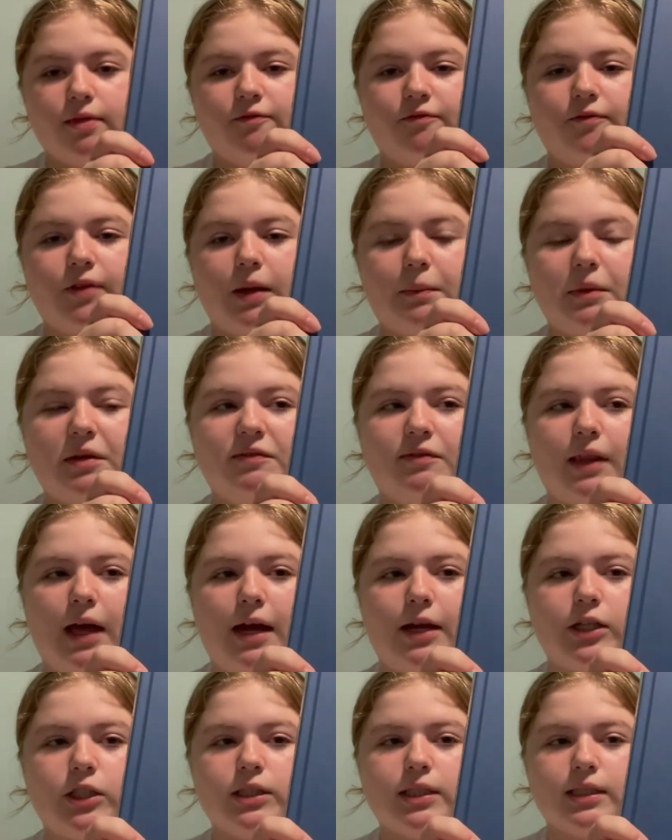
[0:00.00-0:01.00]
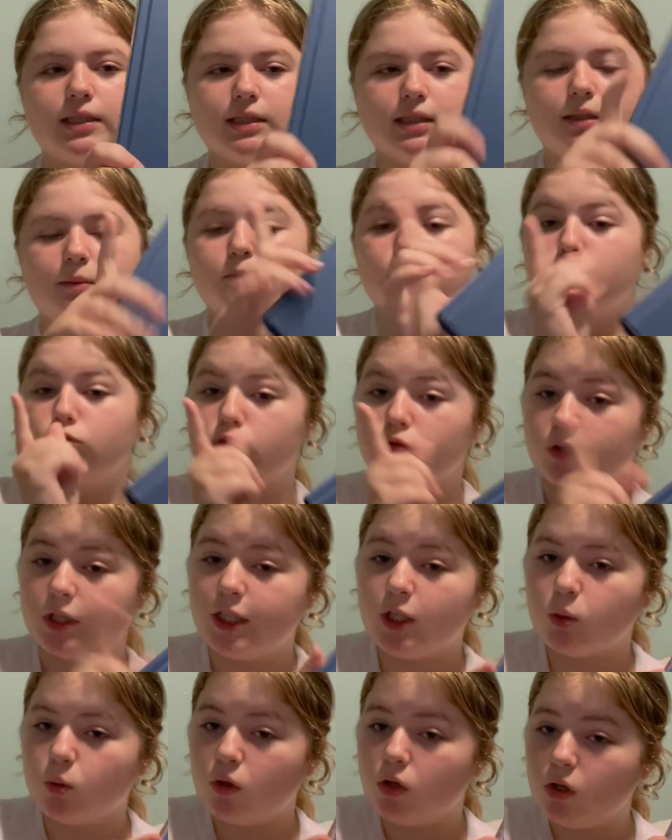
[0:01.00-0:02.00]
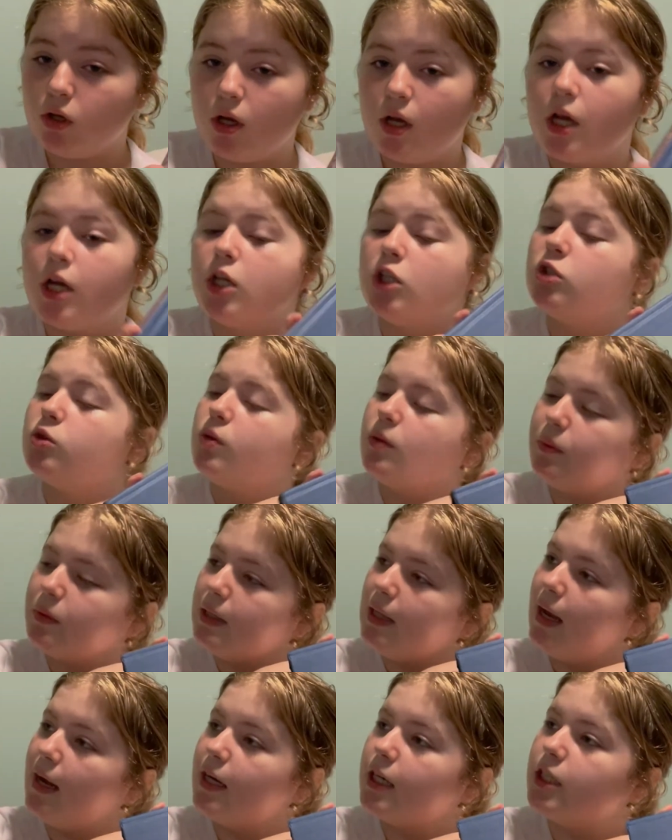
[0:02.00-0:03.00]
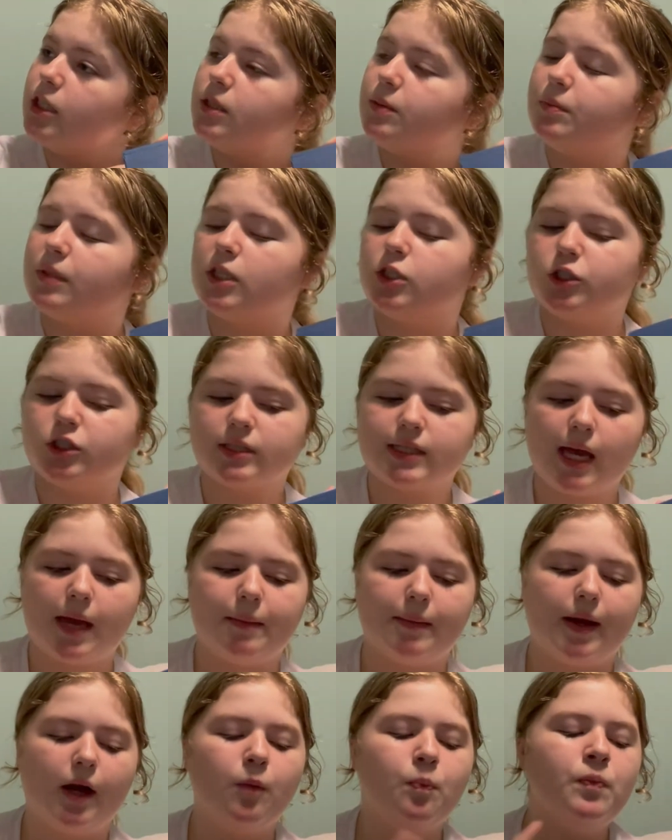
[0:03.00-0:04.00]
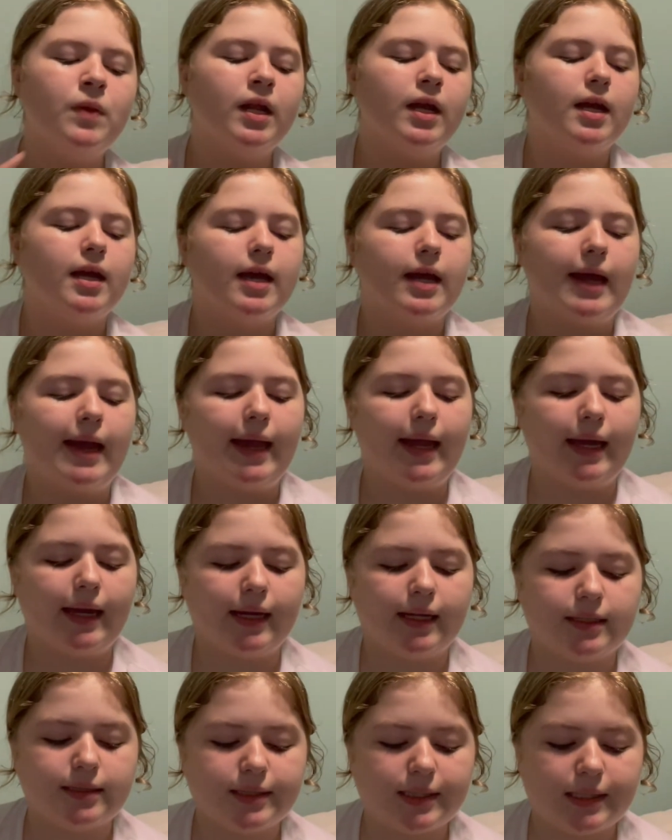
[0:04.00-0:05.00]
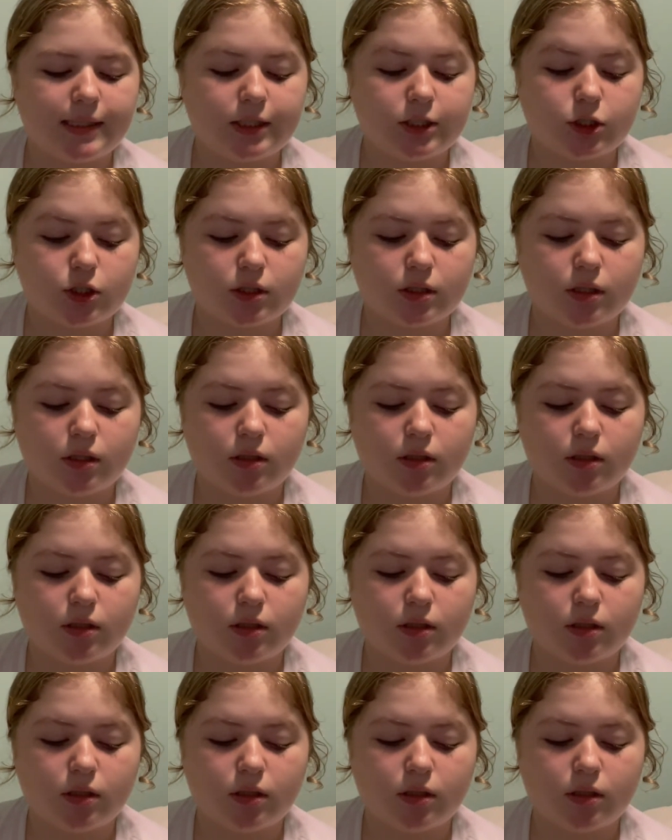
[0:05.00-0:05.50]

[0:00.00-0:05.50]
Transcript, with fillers: Family of Liars is the prequel to We Were Liars, but it just came out. And it is